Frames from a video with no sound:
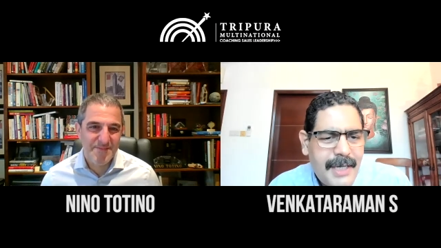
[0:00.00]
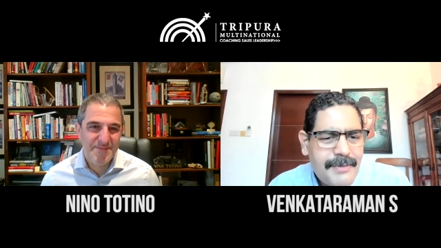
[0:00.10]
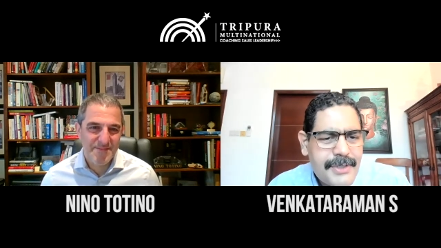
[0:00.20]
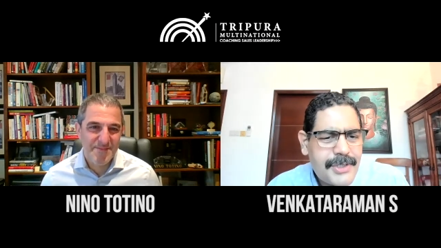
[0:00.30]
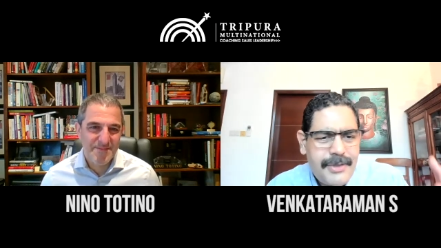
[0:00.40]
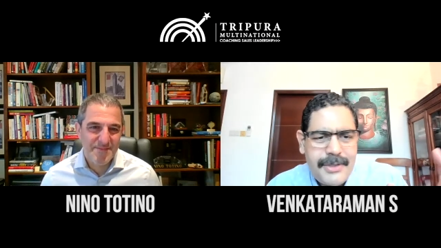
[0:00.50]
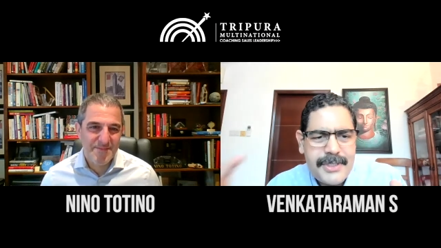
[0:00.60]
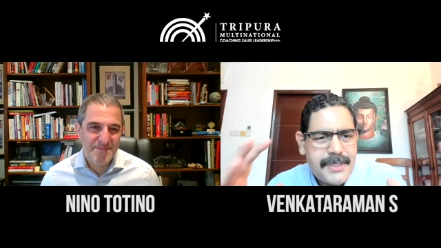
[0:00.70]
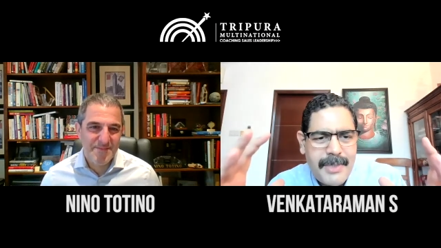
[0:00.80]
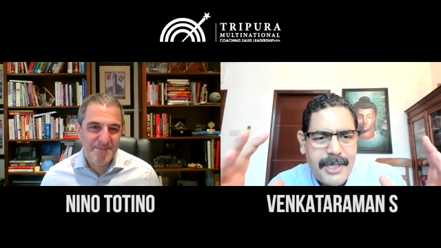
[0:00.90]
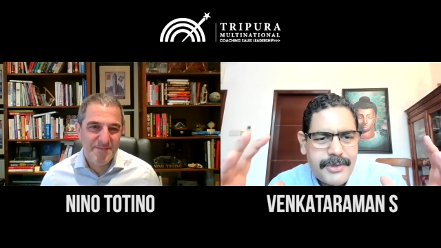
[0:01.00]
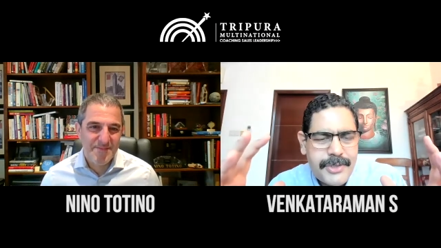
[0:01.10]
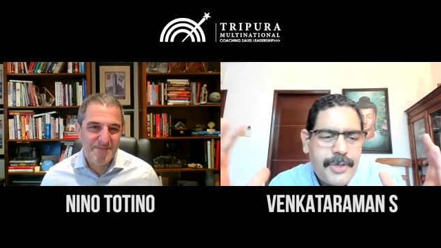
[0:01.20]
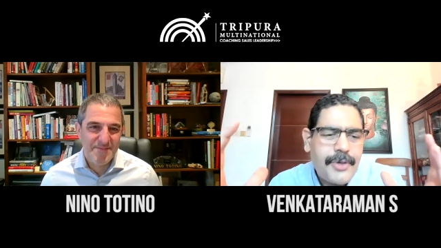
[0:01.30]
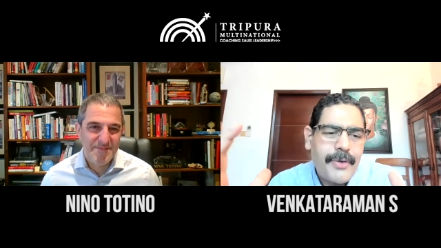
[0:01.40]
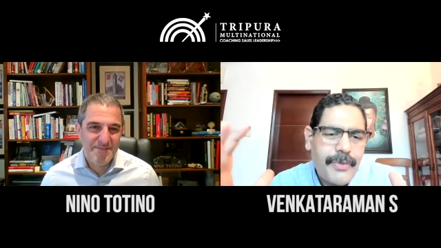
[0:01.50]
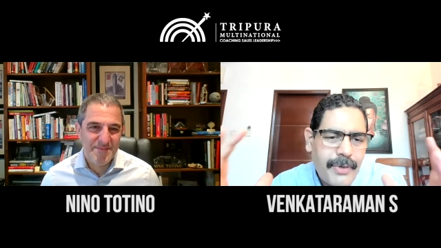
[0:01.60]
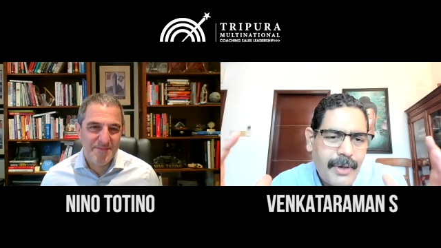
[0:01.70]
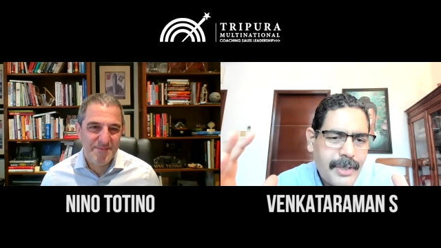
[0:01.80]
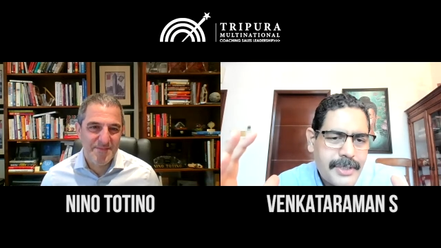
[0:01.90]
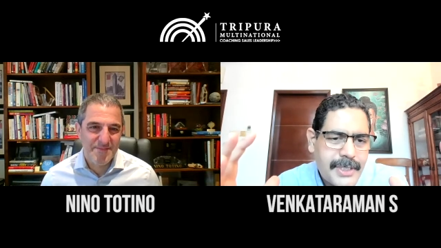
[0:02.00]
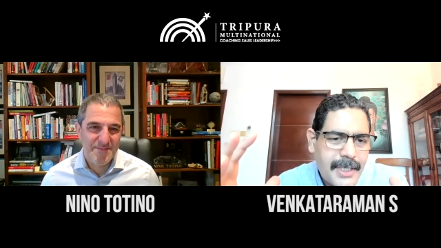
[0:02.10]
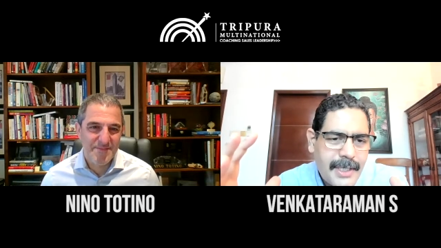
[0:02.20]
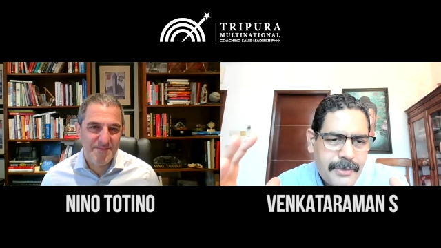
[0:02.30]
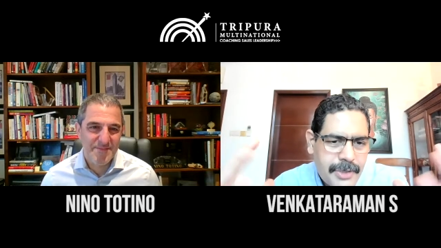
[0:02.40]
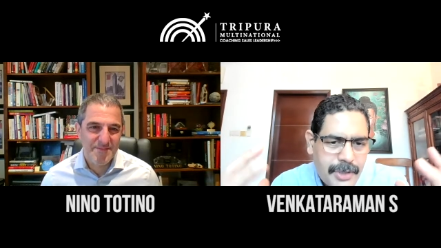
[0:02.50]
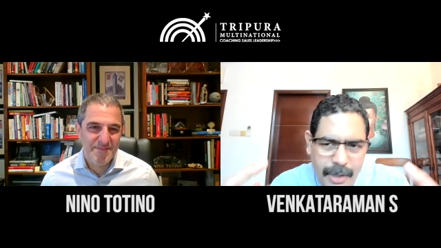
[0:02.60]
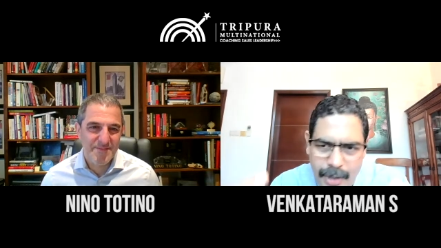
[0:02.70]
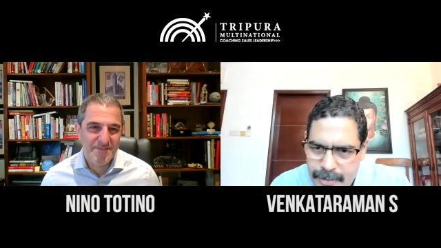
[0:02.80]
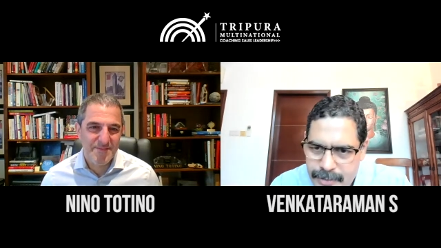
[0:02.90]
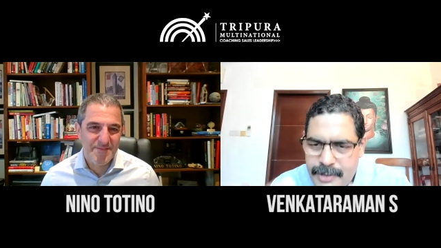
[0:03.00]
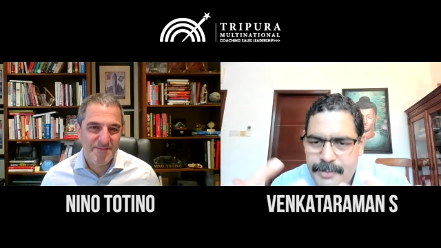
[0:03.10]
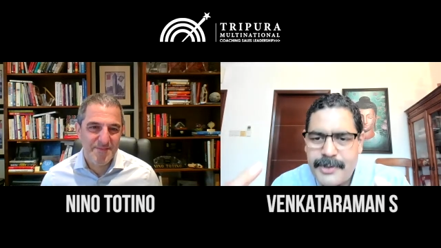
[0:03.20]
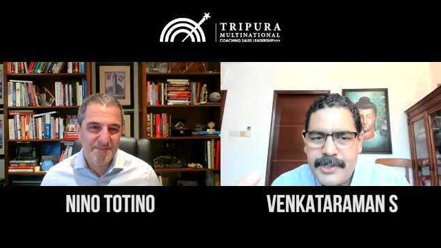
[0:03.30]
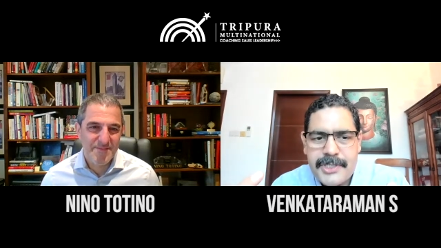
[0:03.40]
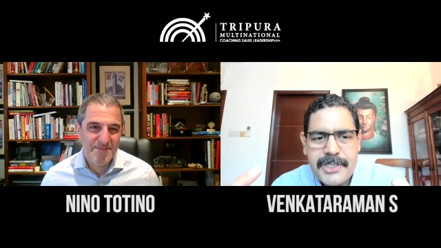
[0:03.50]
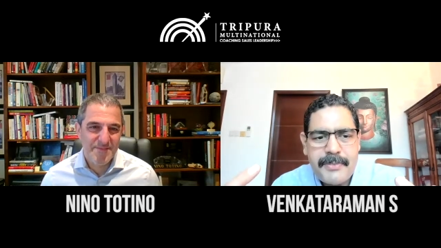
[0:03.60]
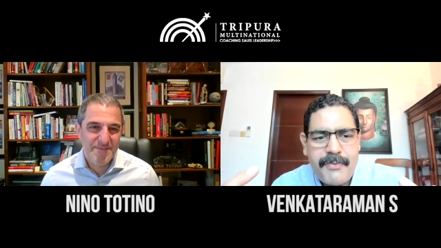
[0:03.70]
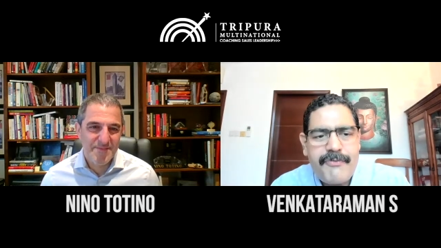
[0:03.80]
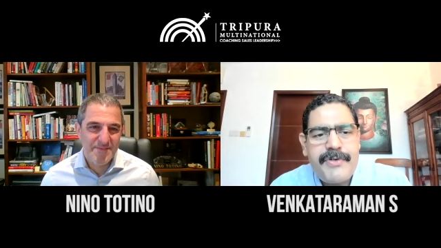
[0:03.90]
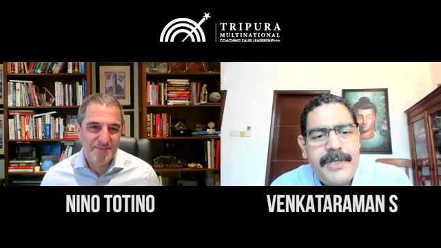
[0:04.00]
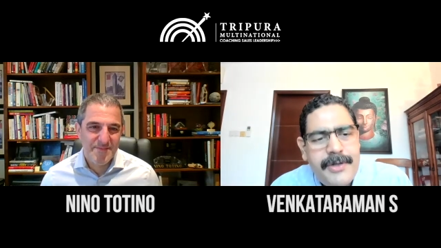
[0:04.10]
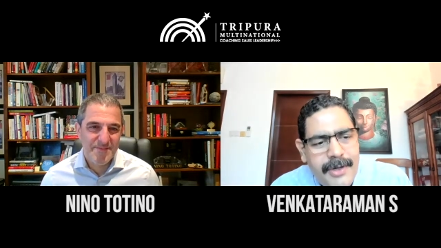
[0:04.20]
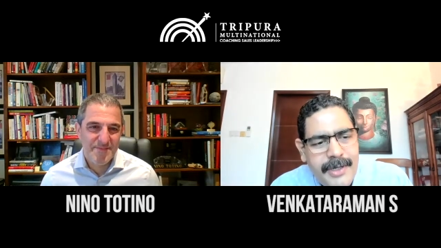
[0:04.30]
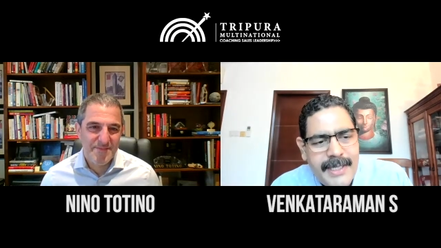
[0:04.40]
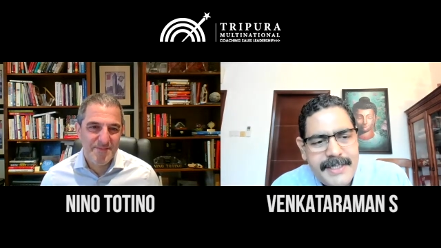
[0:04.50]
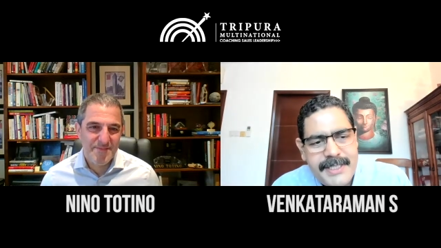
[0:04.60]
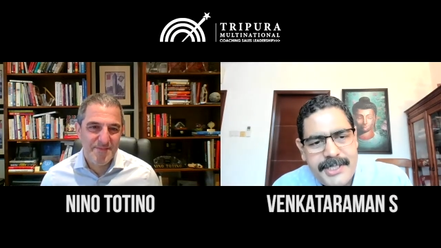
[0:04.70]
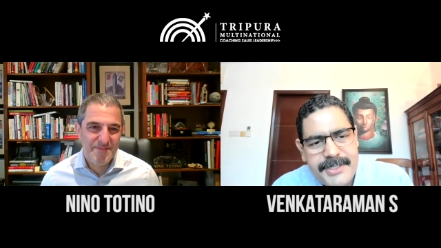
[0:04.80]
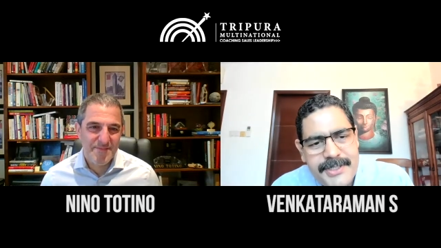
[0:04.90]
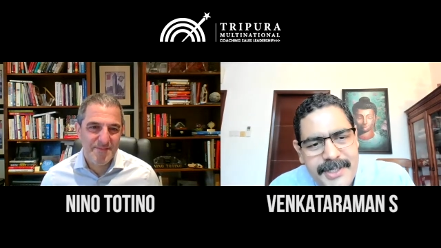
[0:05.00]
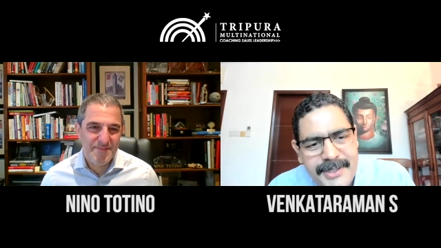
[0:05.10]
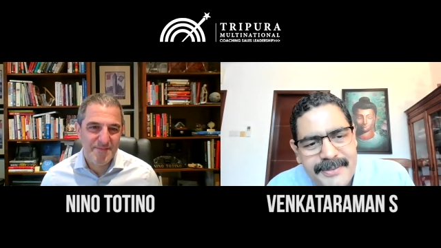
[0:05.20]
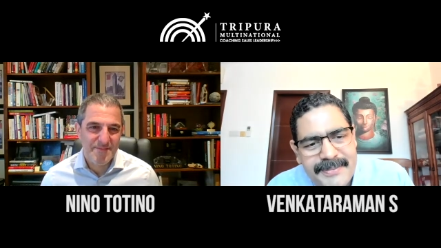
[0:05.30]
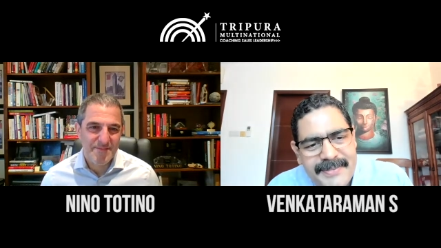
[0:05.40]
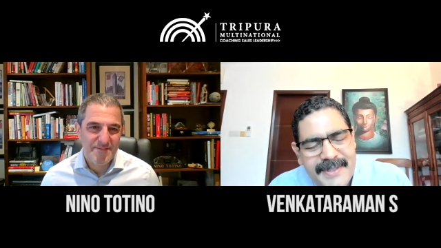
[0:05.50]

Speaker 1: I was curious about your thoughts around entrepreneurship within organizations, Nino.